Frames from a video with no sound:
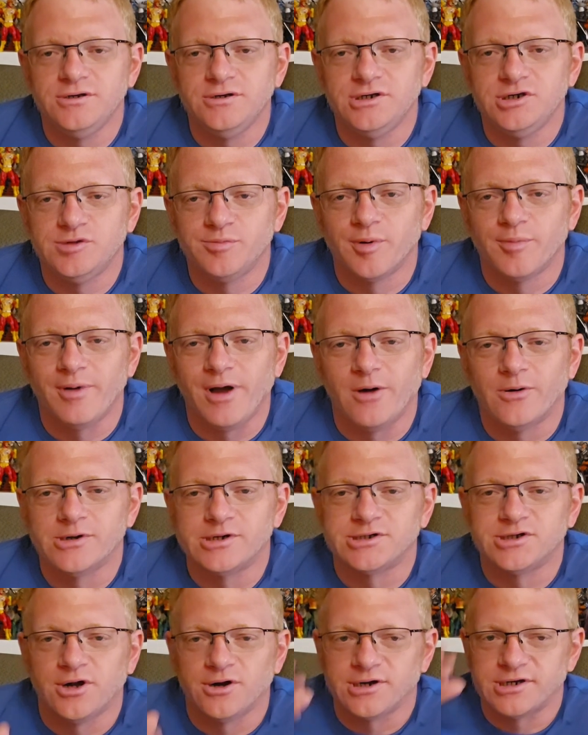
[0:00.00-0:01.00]

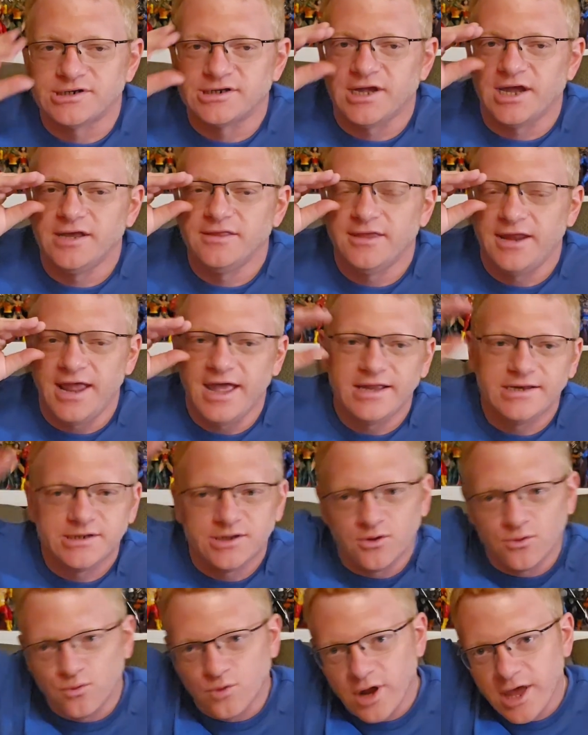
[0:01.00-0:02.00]
Superpowers Darkseid that has
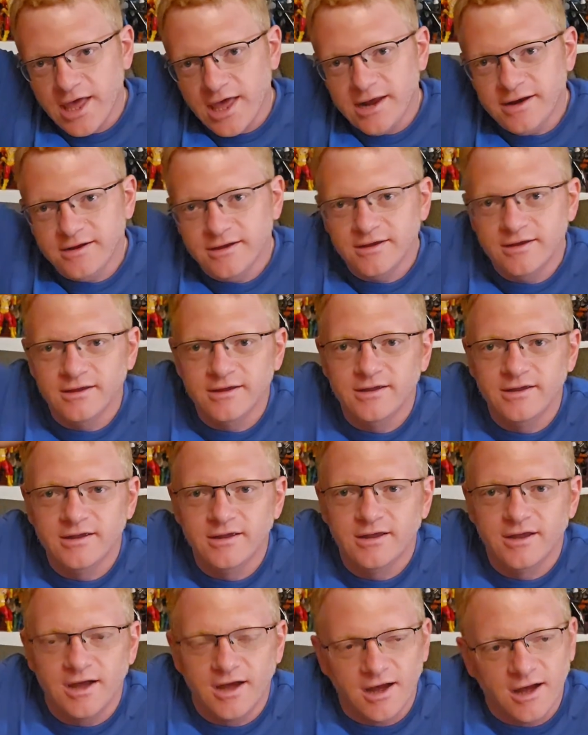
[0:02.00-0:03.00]
the red
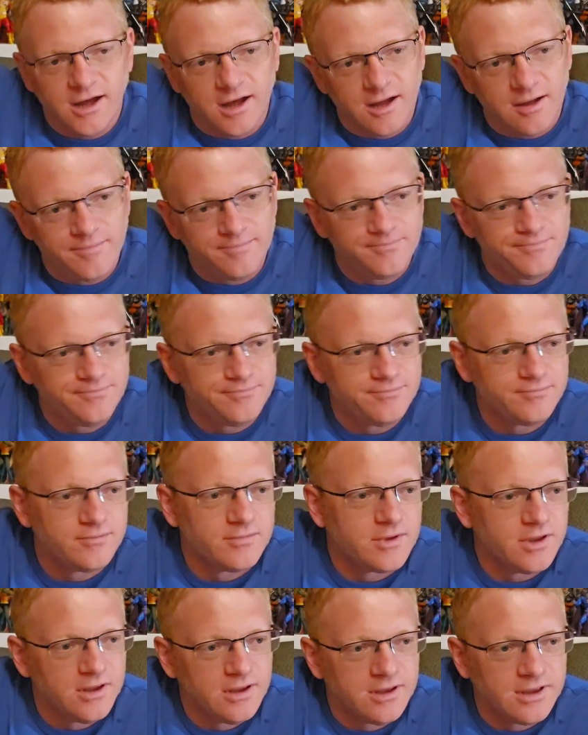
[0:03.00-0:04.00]

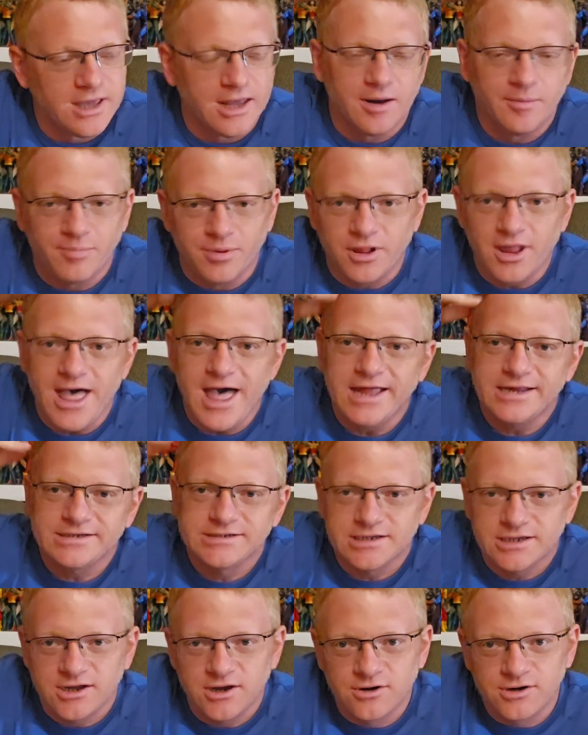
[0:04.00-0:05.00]
kind of
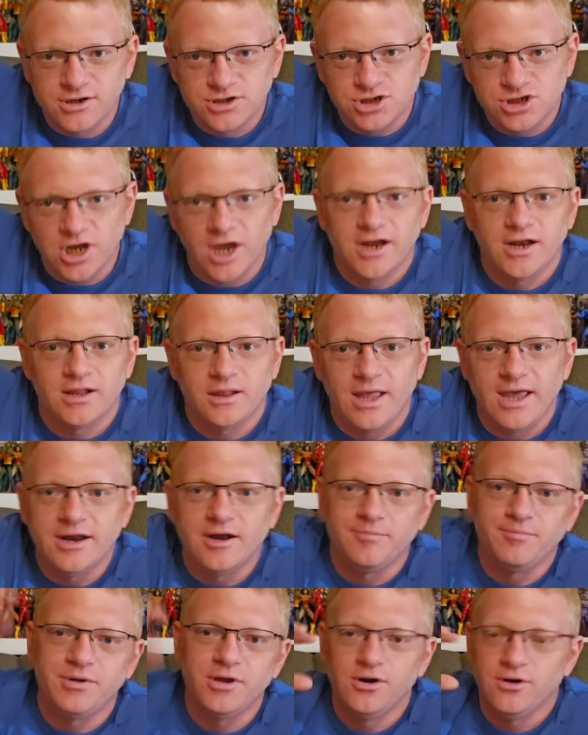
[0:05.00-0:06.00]
plastic here. You shine a light
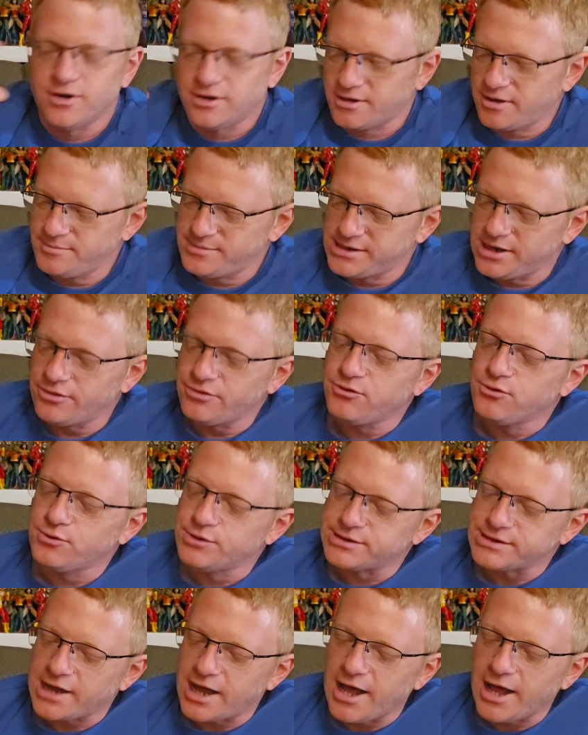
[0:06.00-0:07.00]
up here, it comes up through
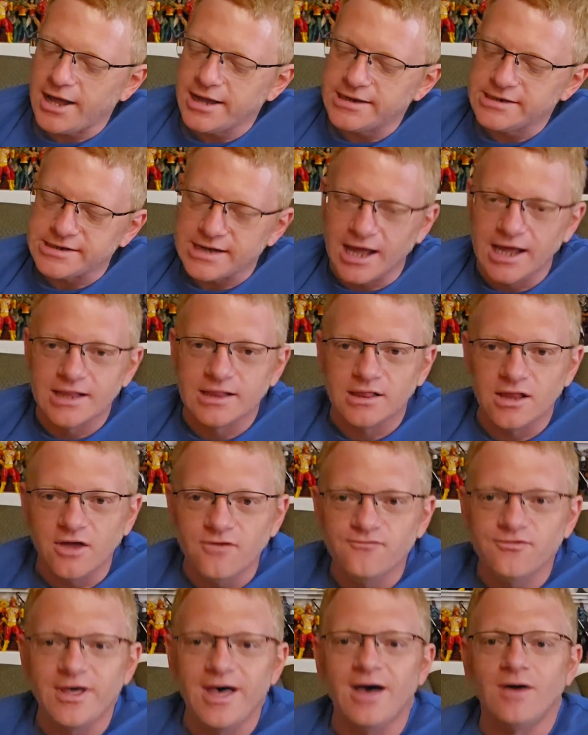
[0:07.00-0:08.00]
his eyes. I
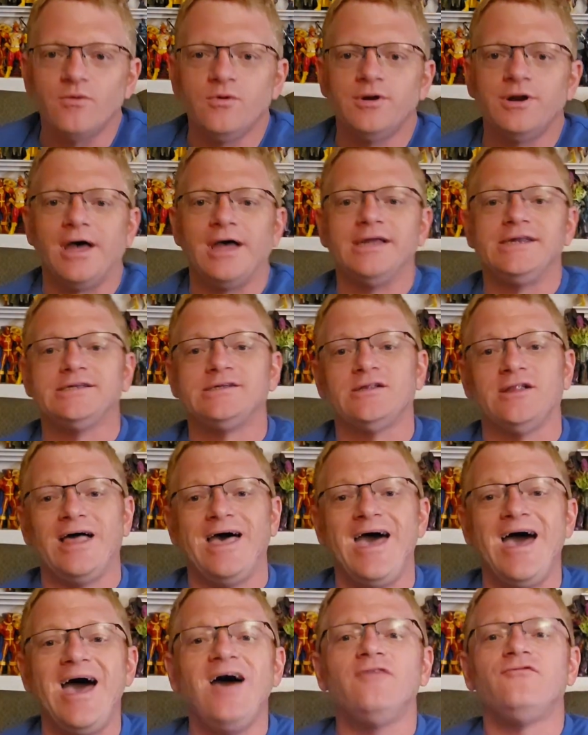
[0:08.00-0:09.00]
love that one. I still
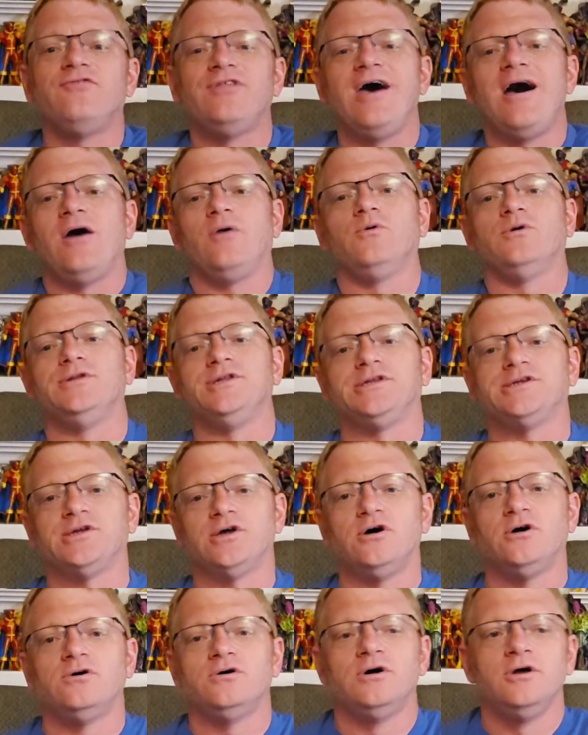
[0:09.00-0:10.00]
have that one,
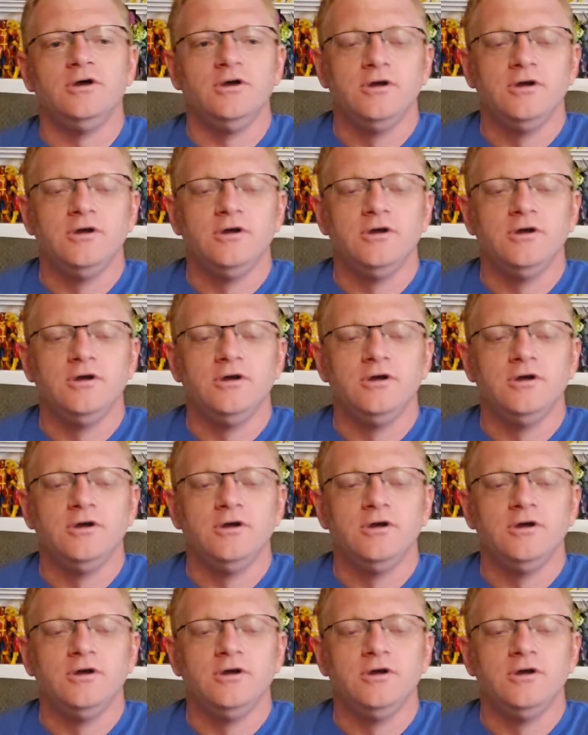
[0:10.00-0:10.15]
so